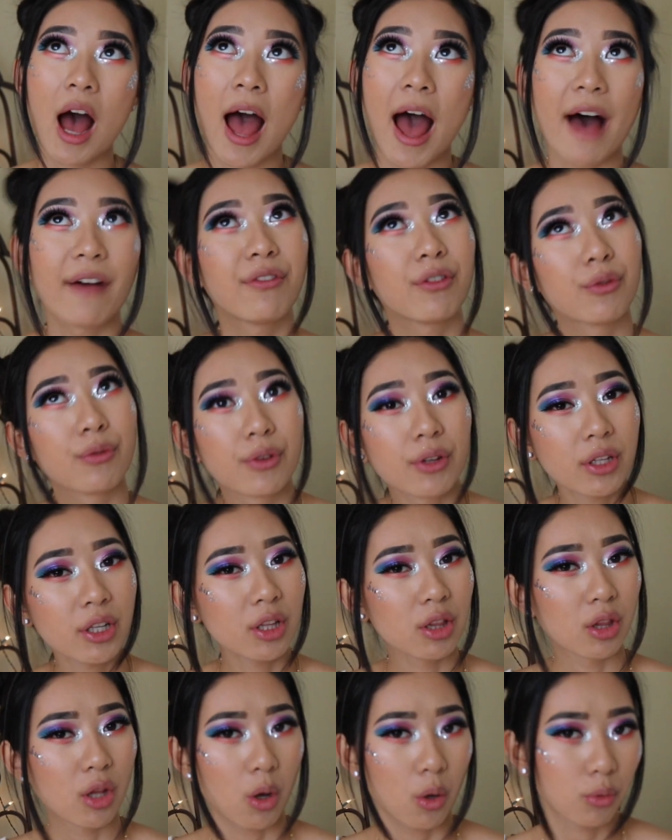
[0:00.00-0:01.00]
have a really
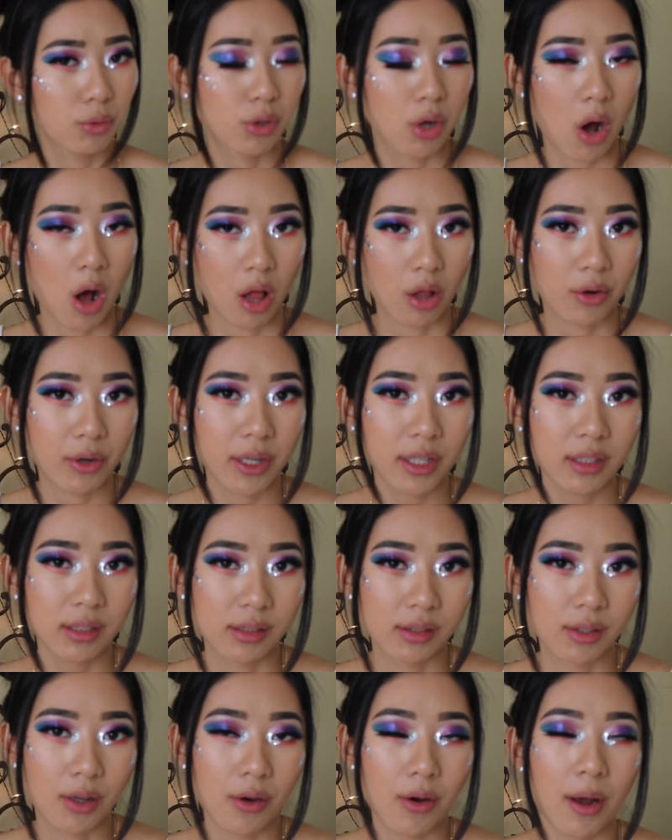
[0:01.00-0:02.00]
low tolerance.
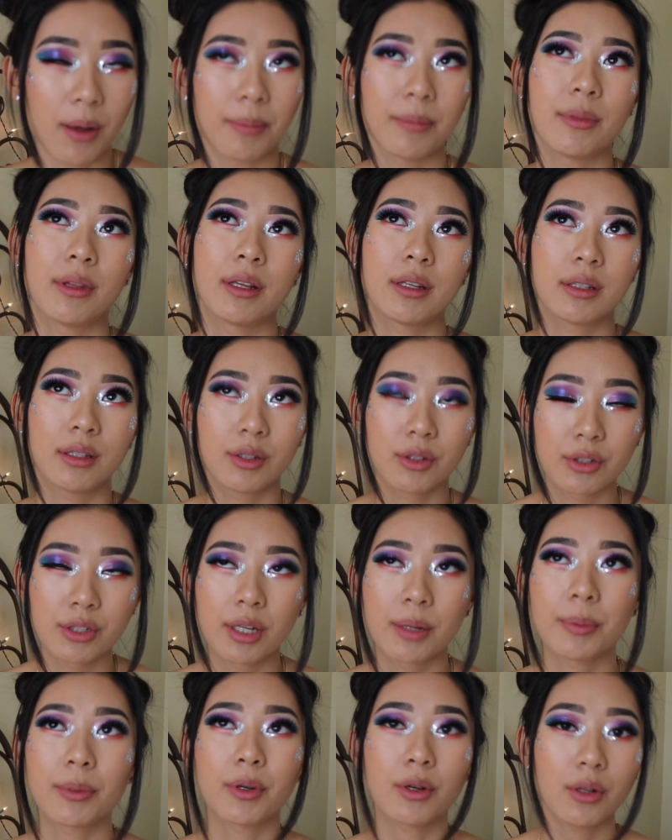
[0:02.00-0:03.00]
So I'm like your
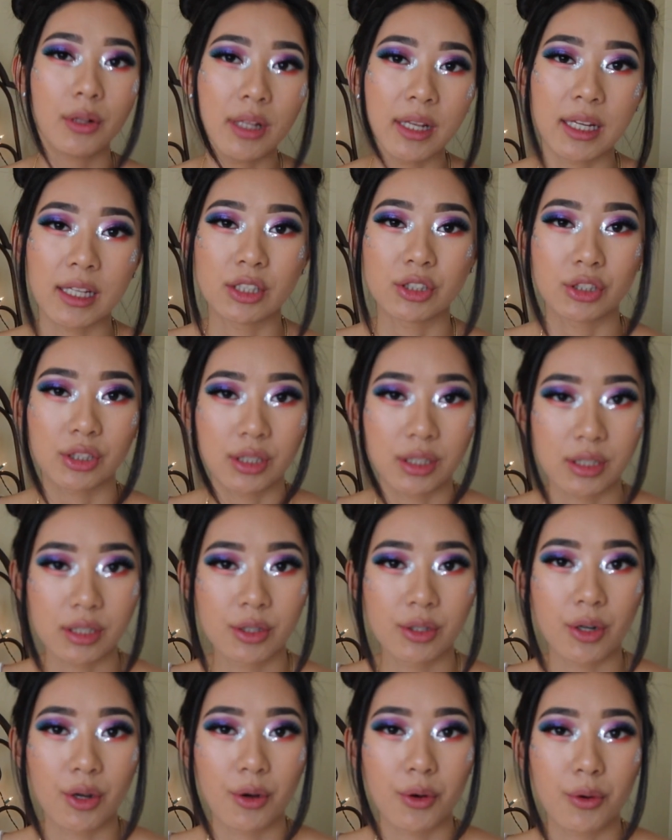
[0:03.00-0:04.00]
typical Asian,
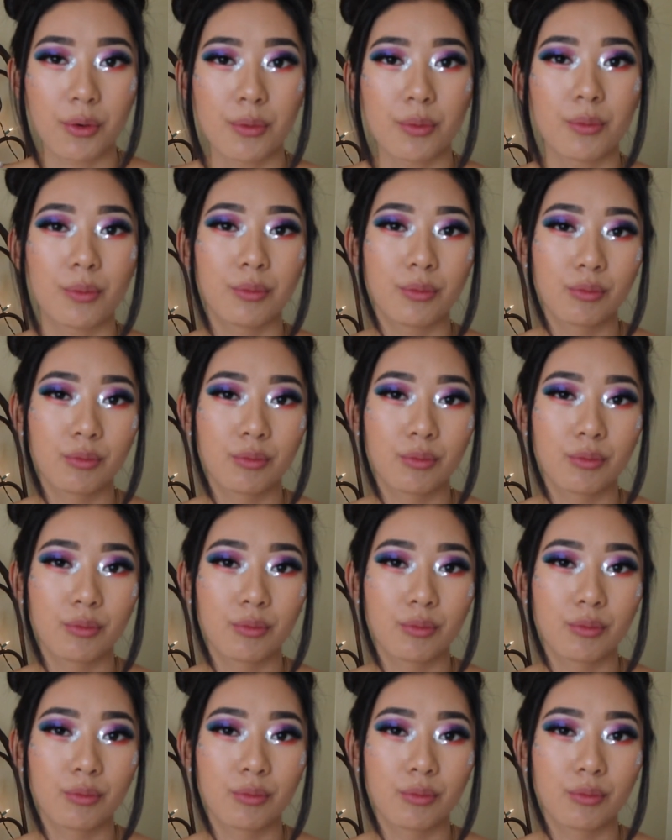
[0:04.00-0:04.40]
you know,